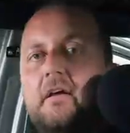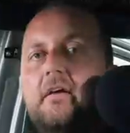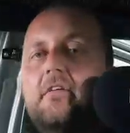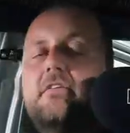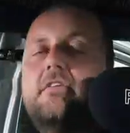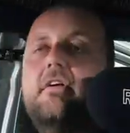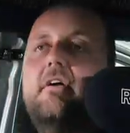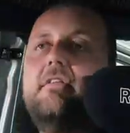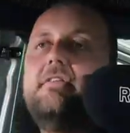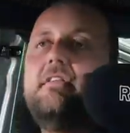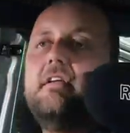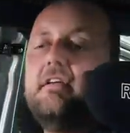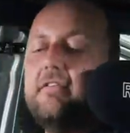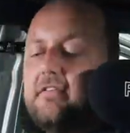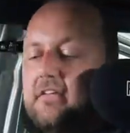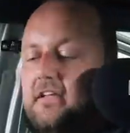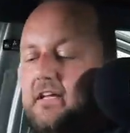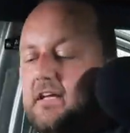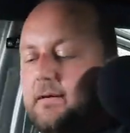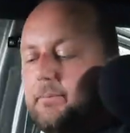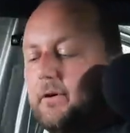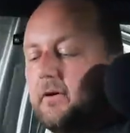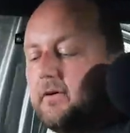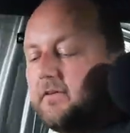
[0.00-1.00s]
So this
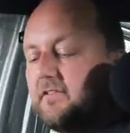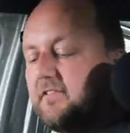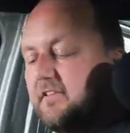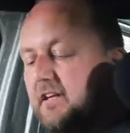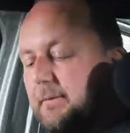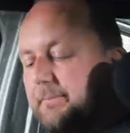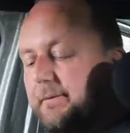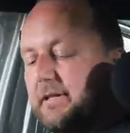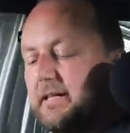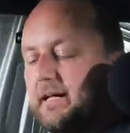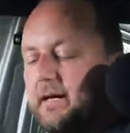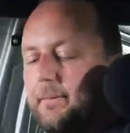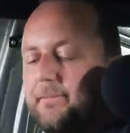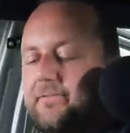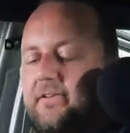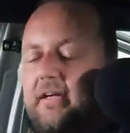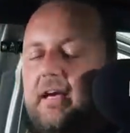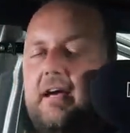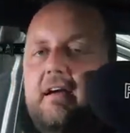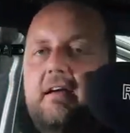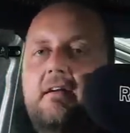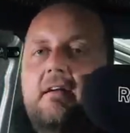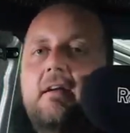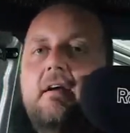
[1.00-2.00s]
gearbox typically comes
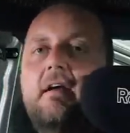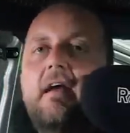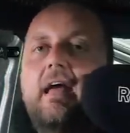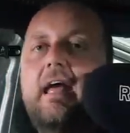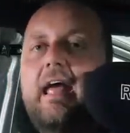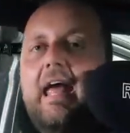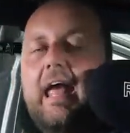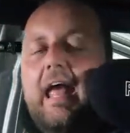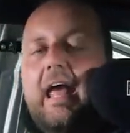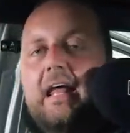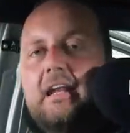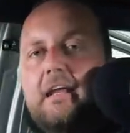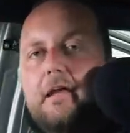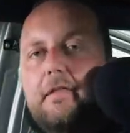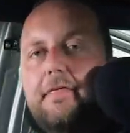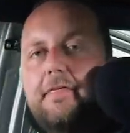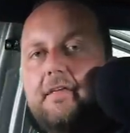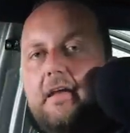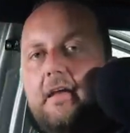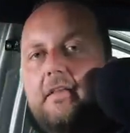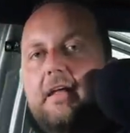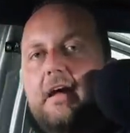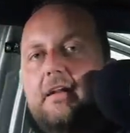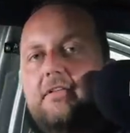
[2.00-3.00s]
out in
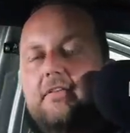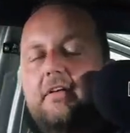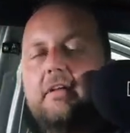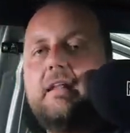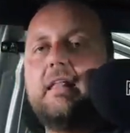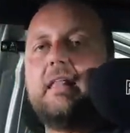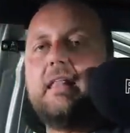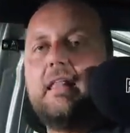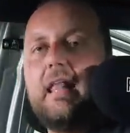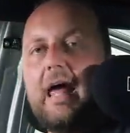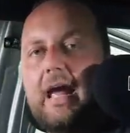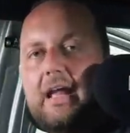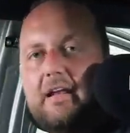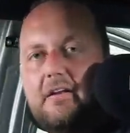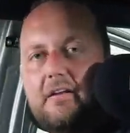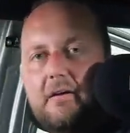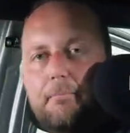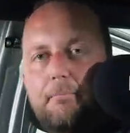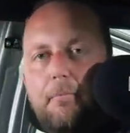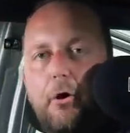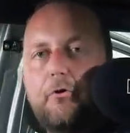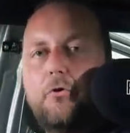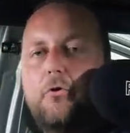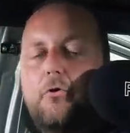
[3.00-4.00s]
anything that's a late
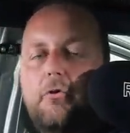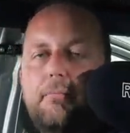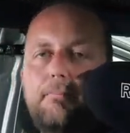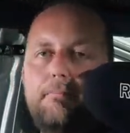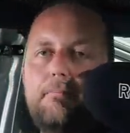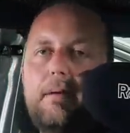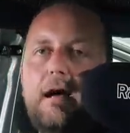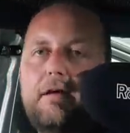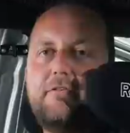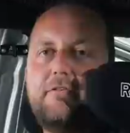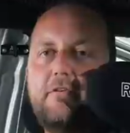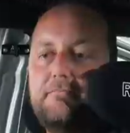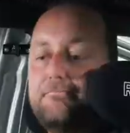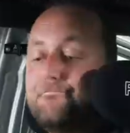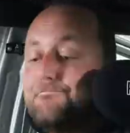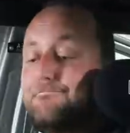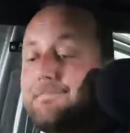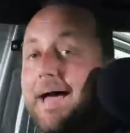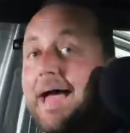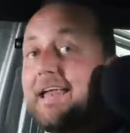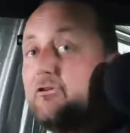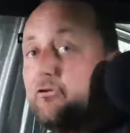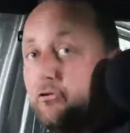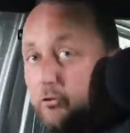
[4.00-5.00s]
model
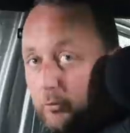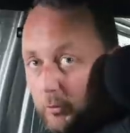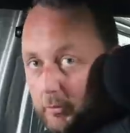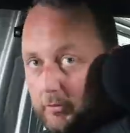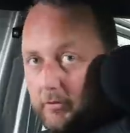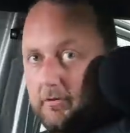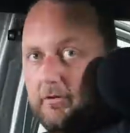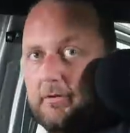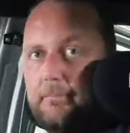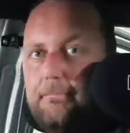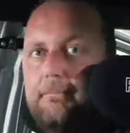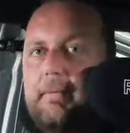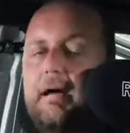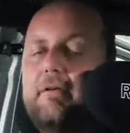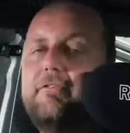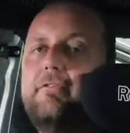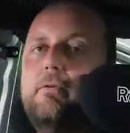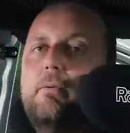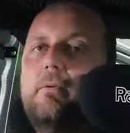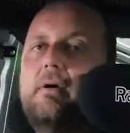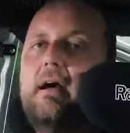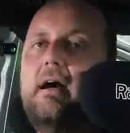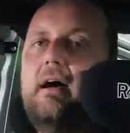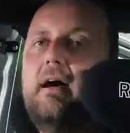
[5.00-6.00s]
manual
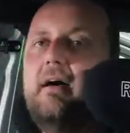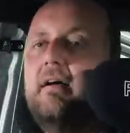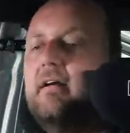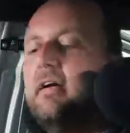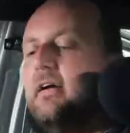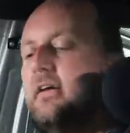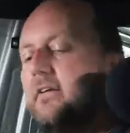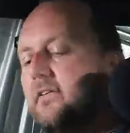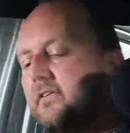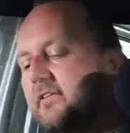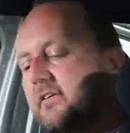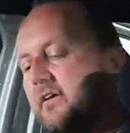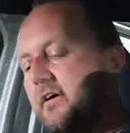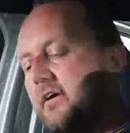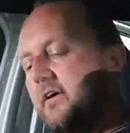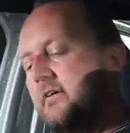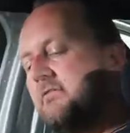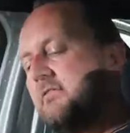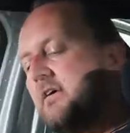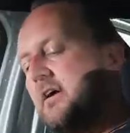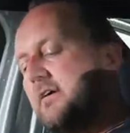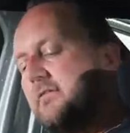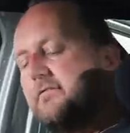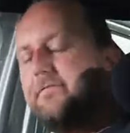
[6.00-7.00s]
muscle car. So
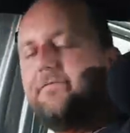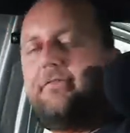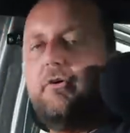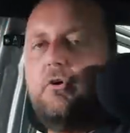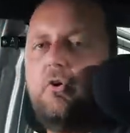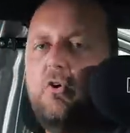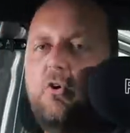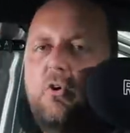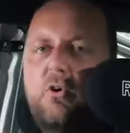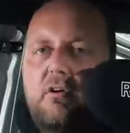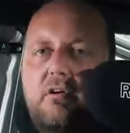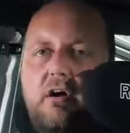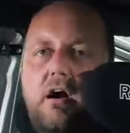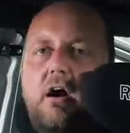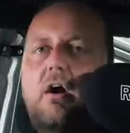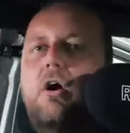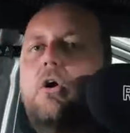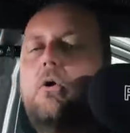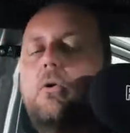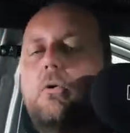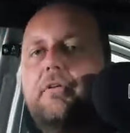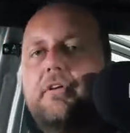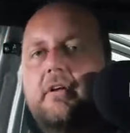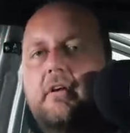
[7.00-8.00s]
Ford,
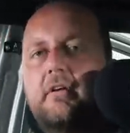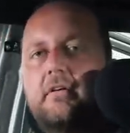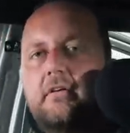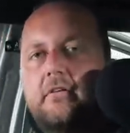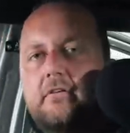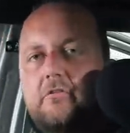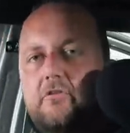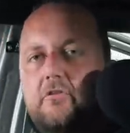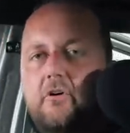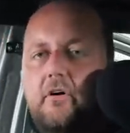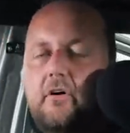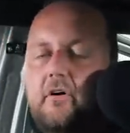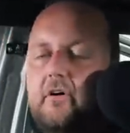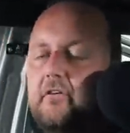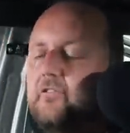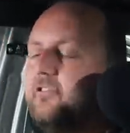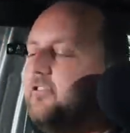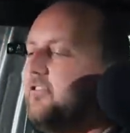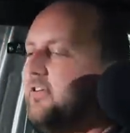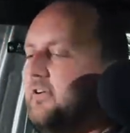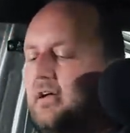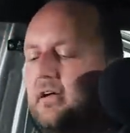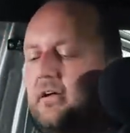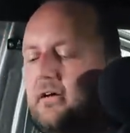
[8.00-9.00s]
Holden,
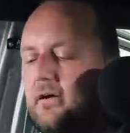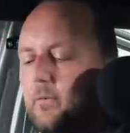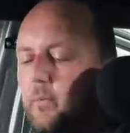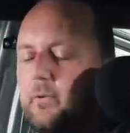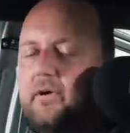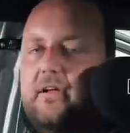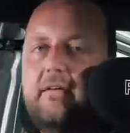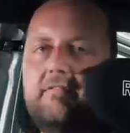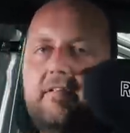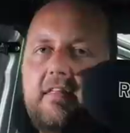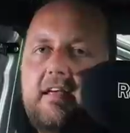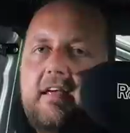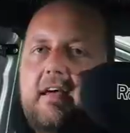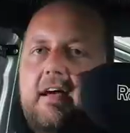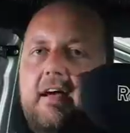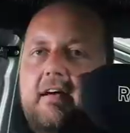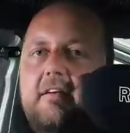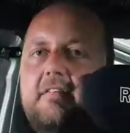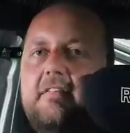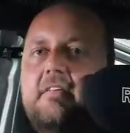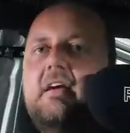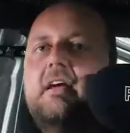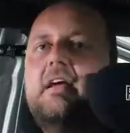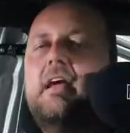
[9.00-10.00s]
Dodge, whatever the
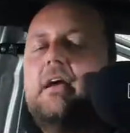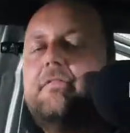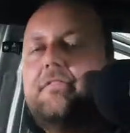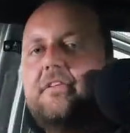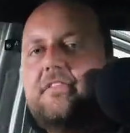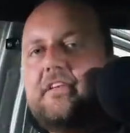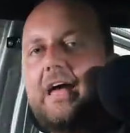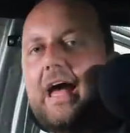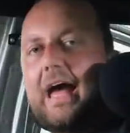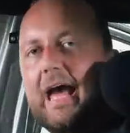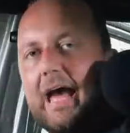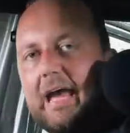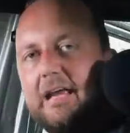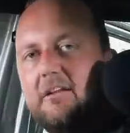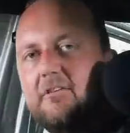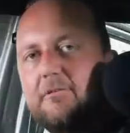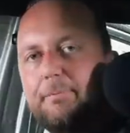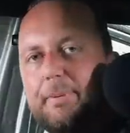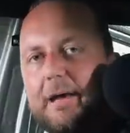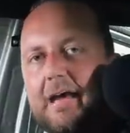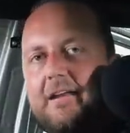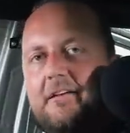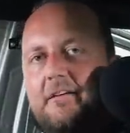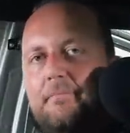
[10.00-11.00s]
case. If it's a H
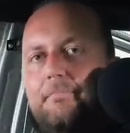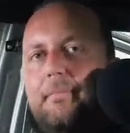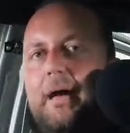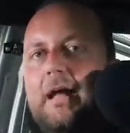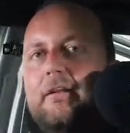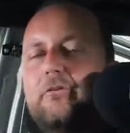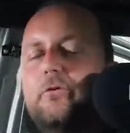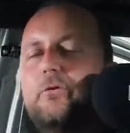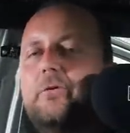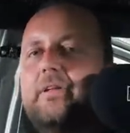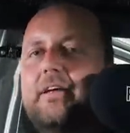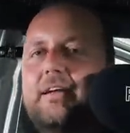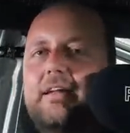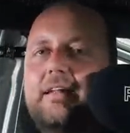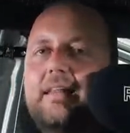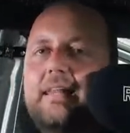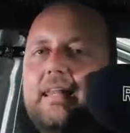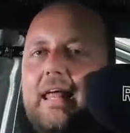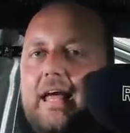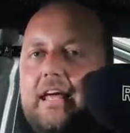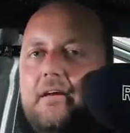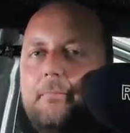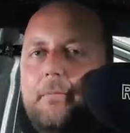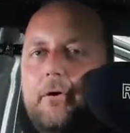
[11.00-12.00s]
pattern manual in a
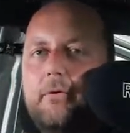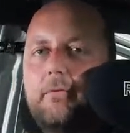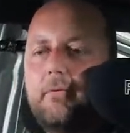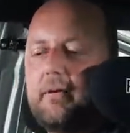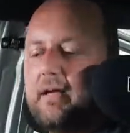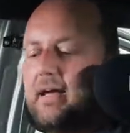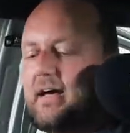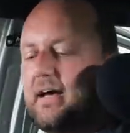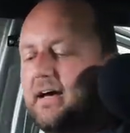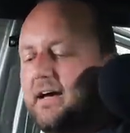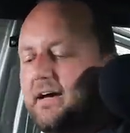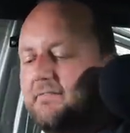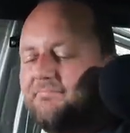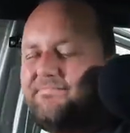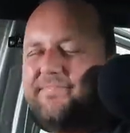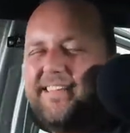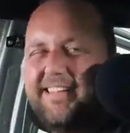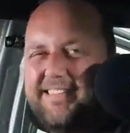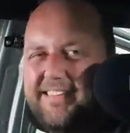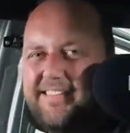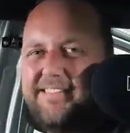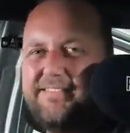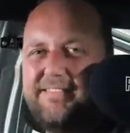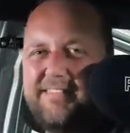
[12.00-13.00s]
later model car,
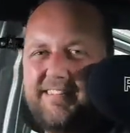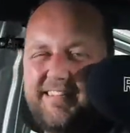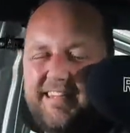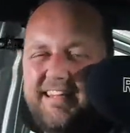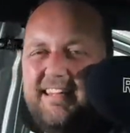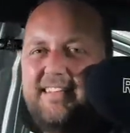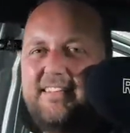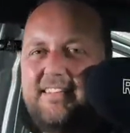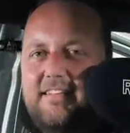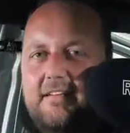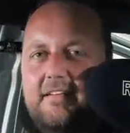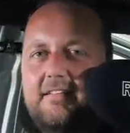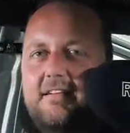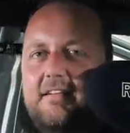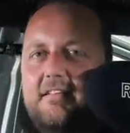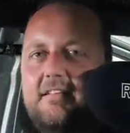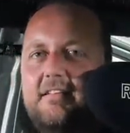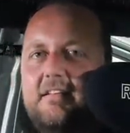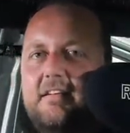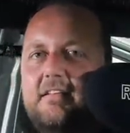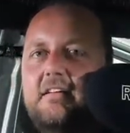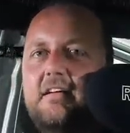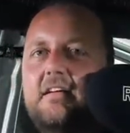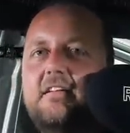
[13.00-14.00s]
this is
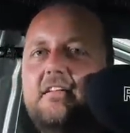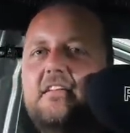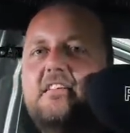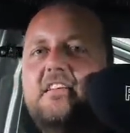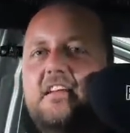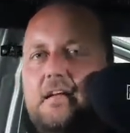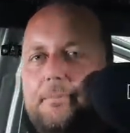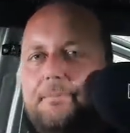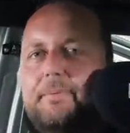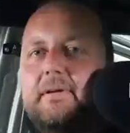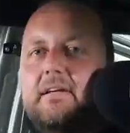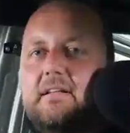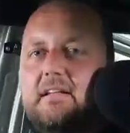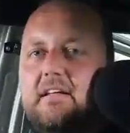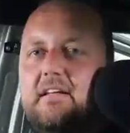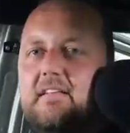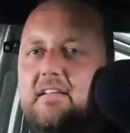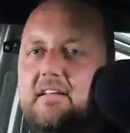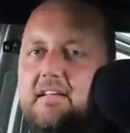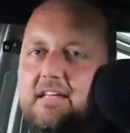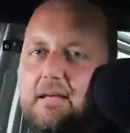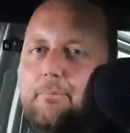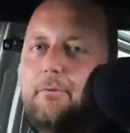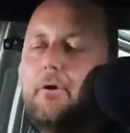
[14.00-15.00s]
T6060 is typically
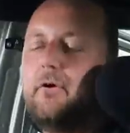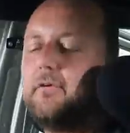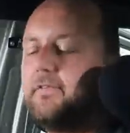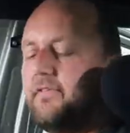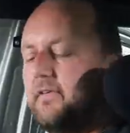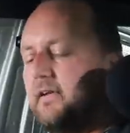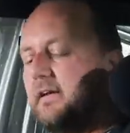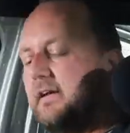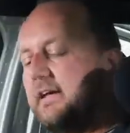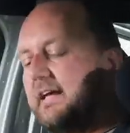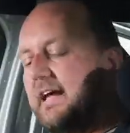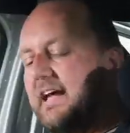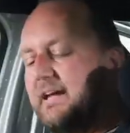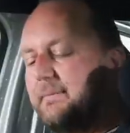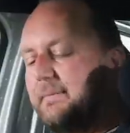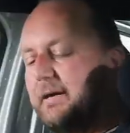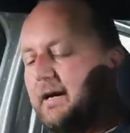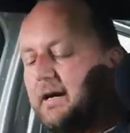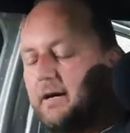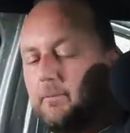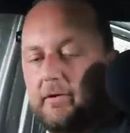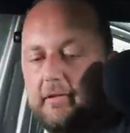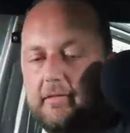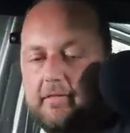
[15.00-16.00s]
the gearbox that it came
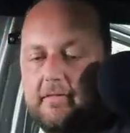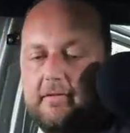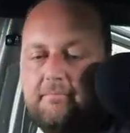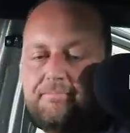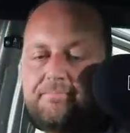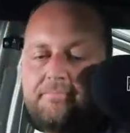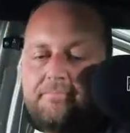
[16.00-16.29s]
out with.